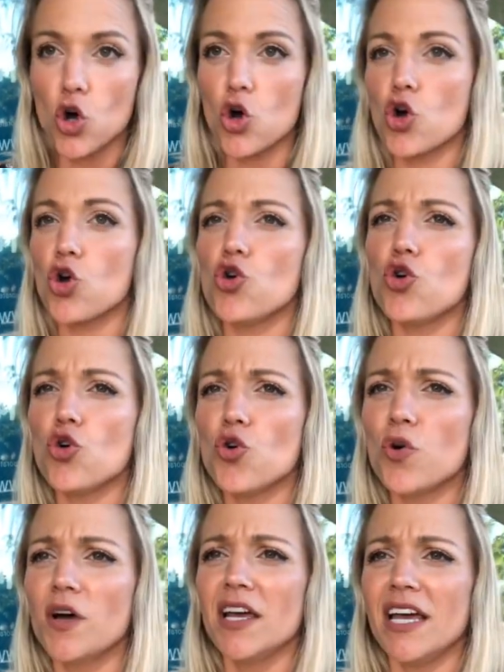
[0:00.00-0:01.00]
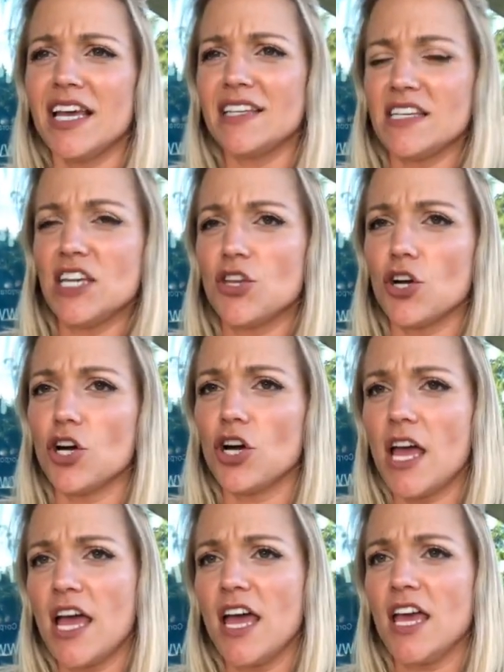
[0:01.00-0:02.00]
who is
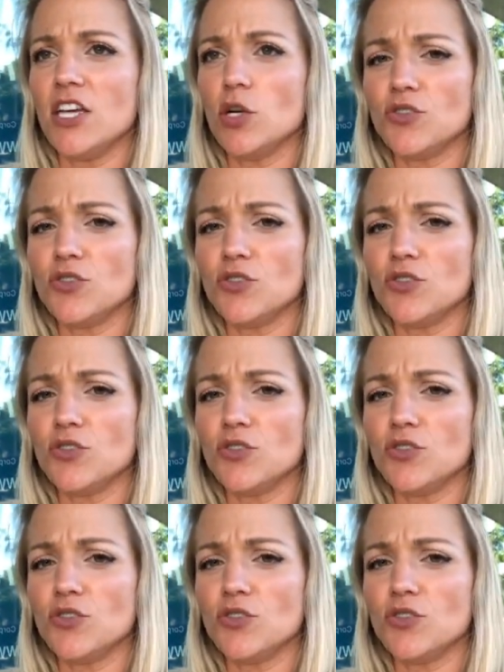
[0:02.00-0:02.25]
either a,